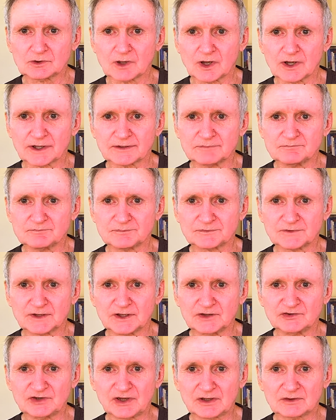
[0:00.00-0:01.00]
like?
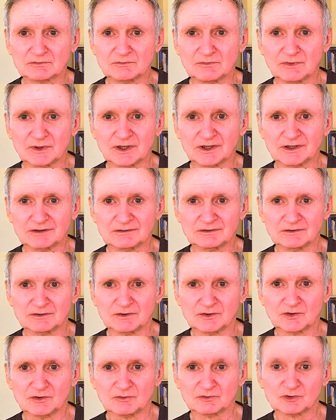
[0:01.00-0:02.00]
He said,
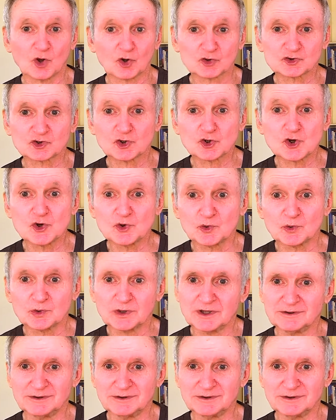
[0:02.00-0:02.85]
Doctor Who.